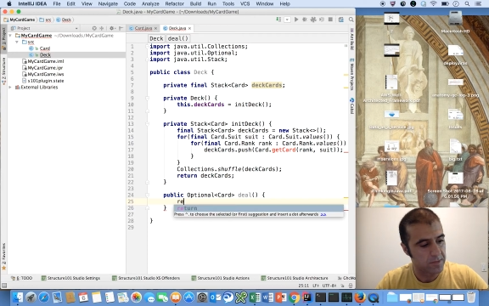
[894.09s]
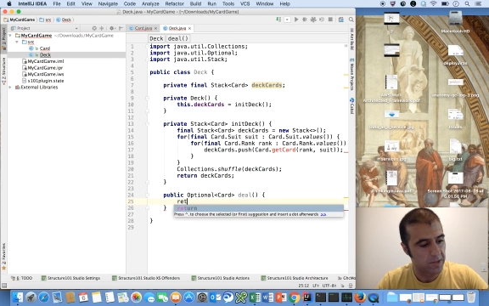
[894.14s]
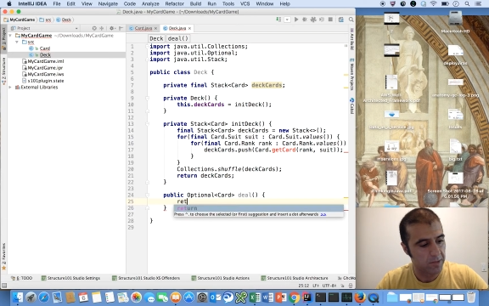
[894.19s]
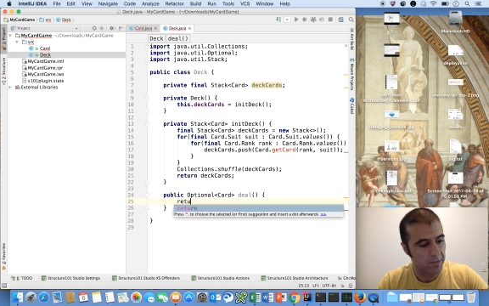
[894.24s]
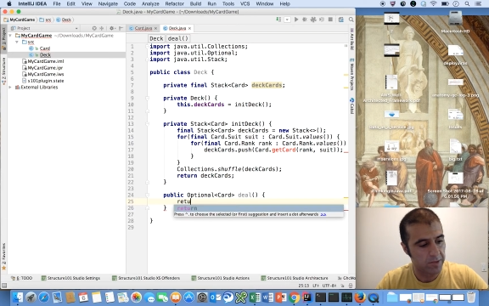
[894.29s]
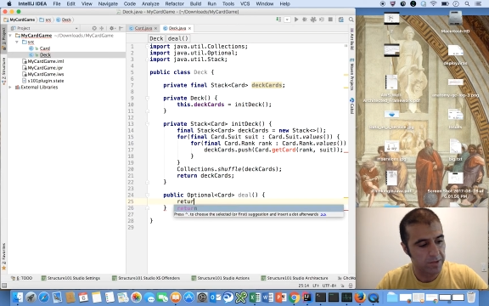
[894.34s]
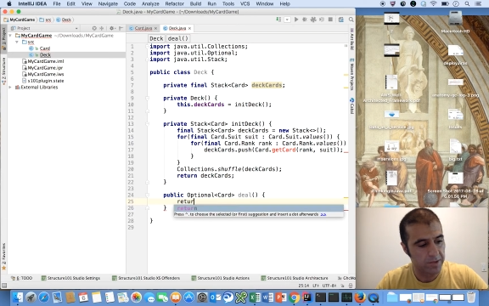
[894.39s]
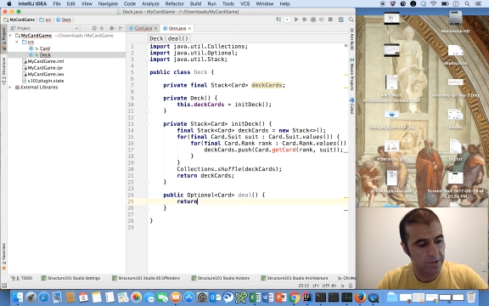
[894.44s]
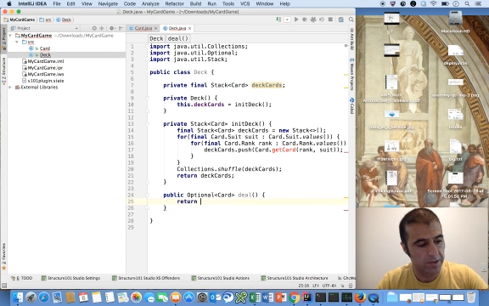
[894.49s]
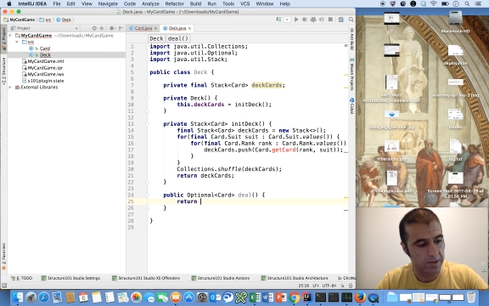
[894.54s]

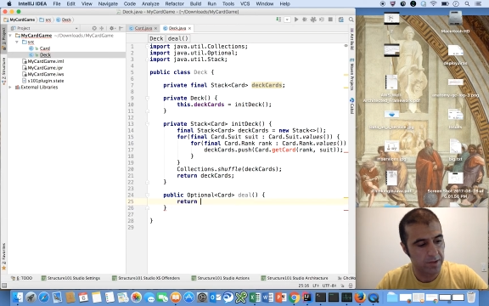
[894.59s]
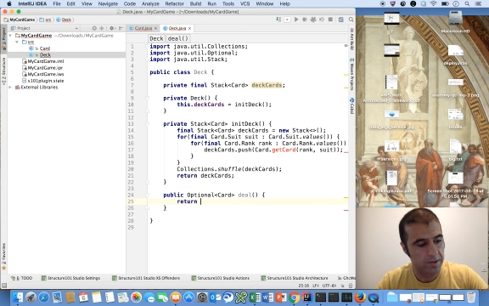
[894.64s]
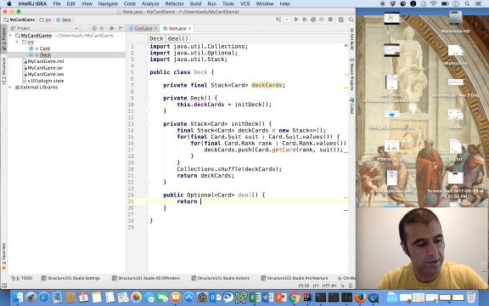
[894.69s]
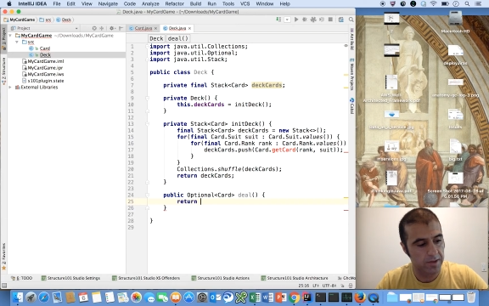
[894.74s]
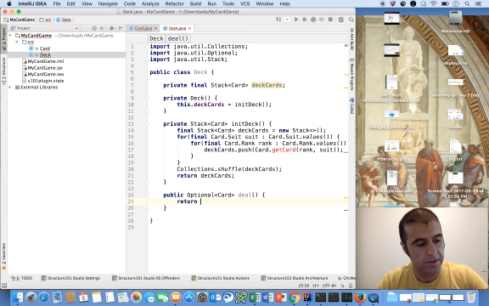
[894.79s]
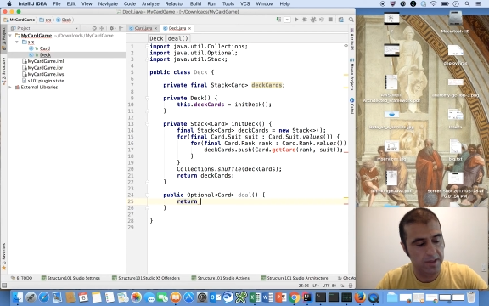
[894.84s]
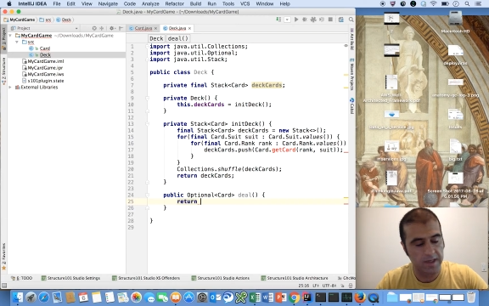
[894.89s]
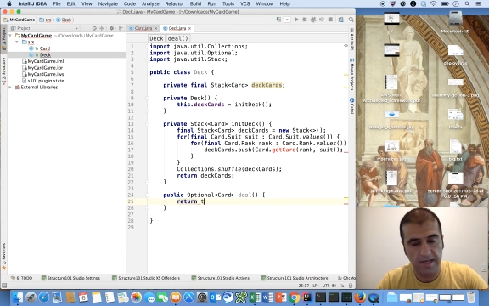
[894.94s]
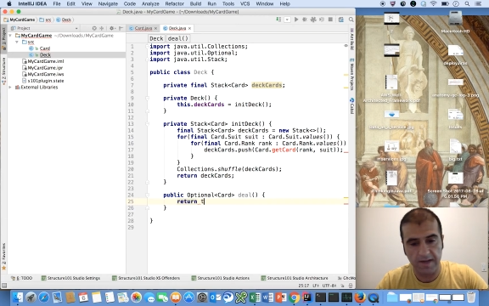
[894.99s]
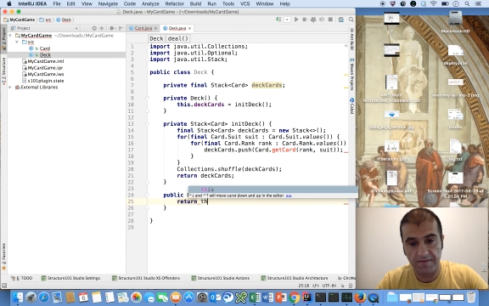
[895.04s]

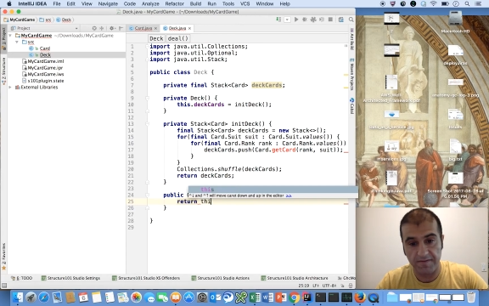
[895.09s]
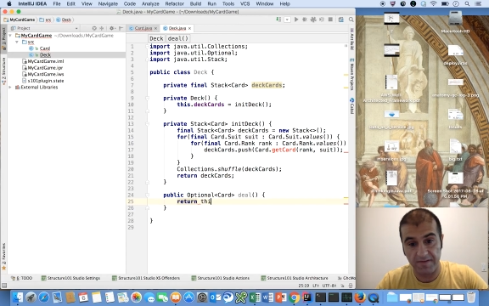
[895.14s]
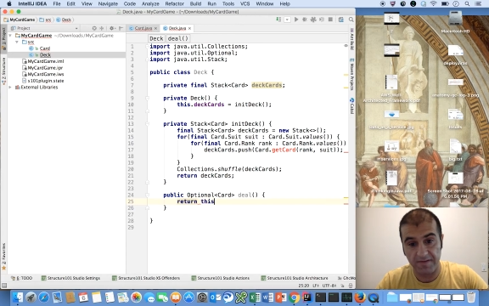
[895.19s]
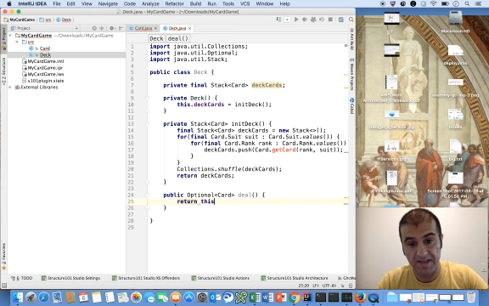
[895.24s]
return if,